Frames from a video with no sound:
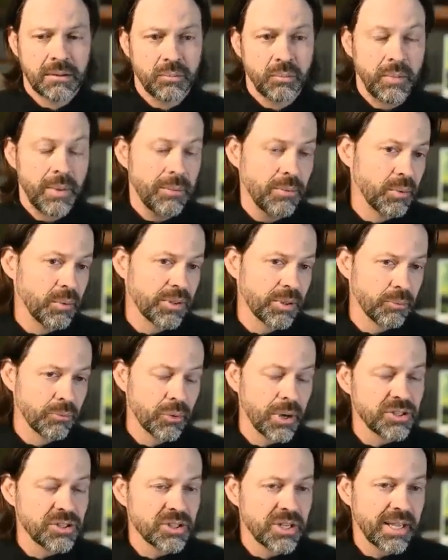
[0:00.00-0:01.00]
maybe with a
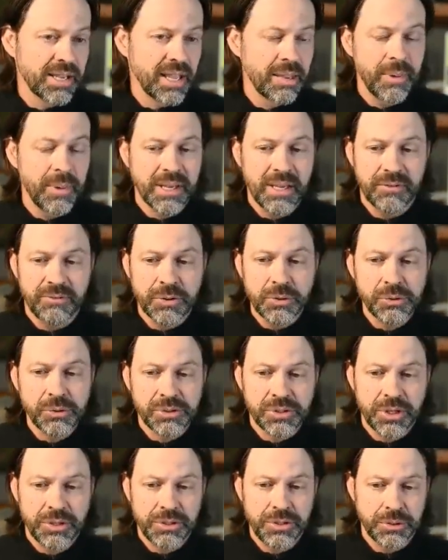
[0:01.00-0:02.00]
brush like I may have
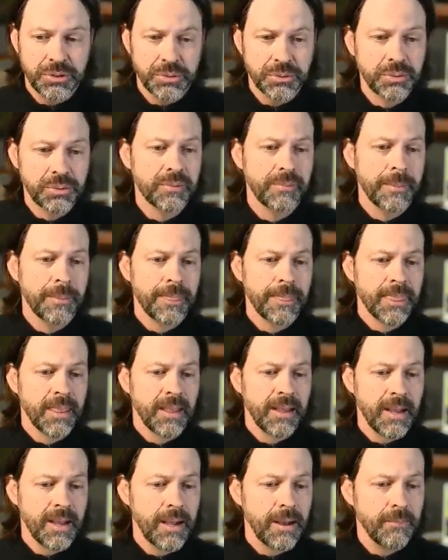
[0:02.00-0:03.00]
used to do.
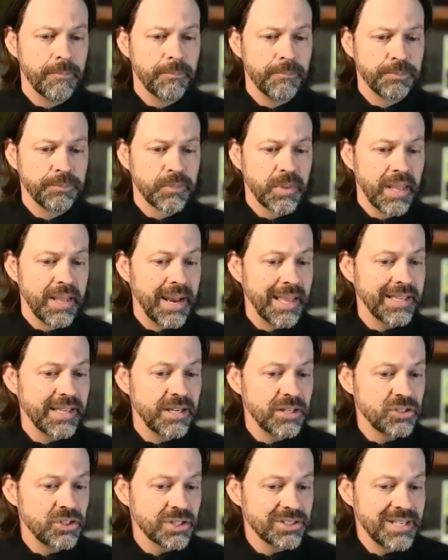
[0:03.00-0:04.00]
Um, and I
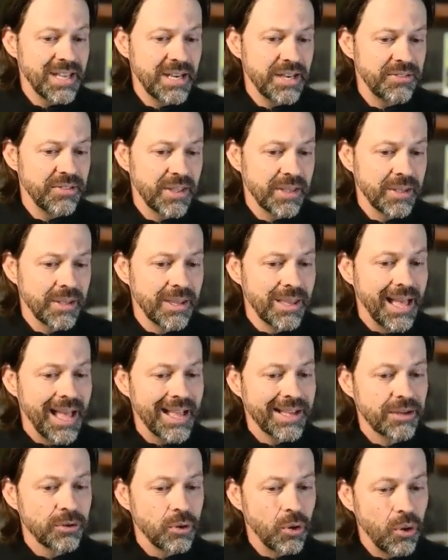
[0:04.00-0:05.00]
can adjust anything.
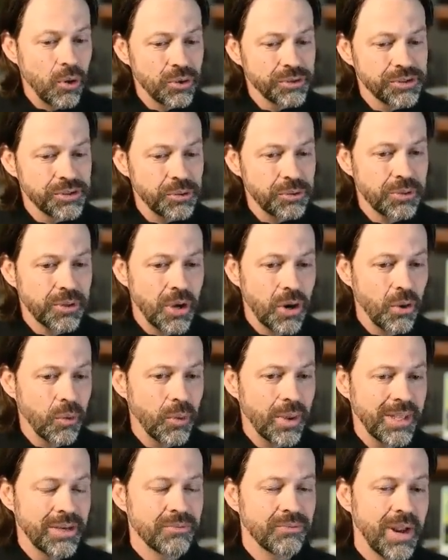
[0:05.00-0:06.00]
I could also
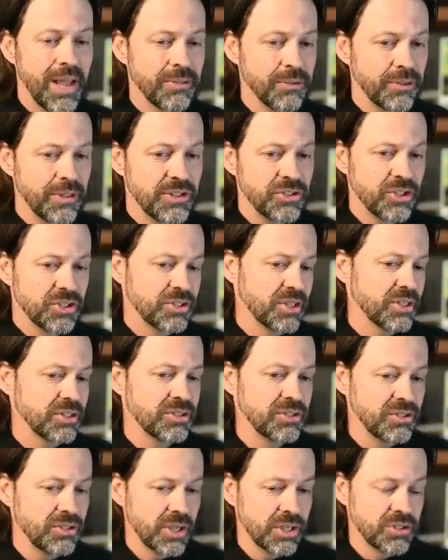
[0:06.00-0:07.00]
go, and rather than just
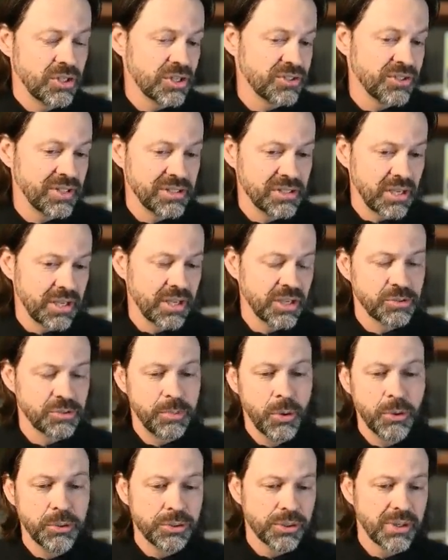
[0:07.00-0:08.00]
adjust things like
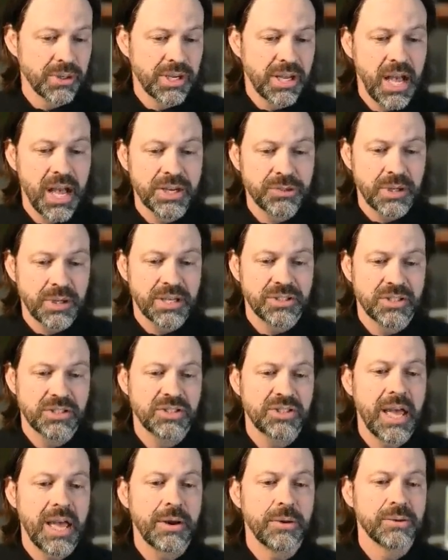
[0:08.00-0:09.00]
exposure and contrast
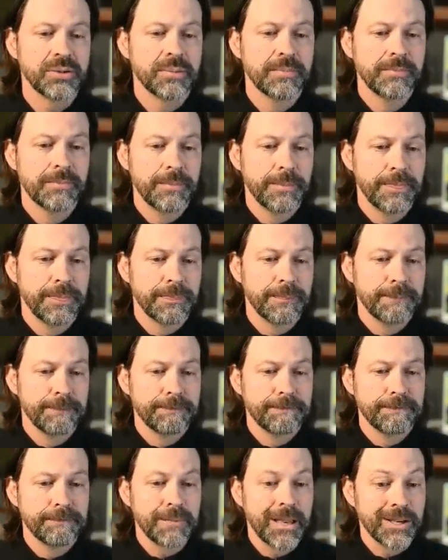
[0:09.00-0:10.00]
and shadows,
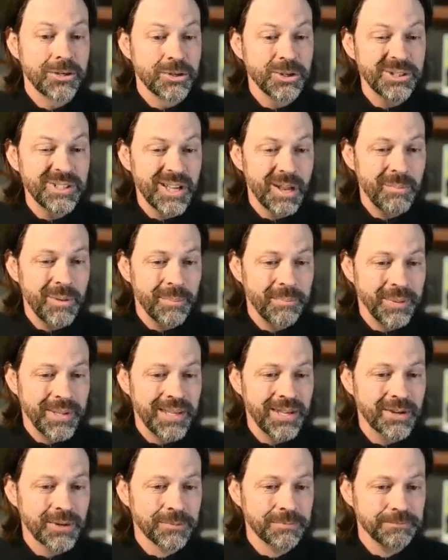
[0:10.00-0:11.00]
could come up
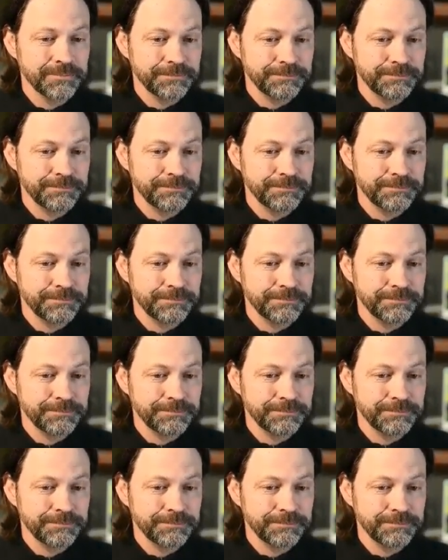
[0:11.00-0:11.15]
here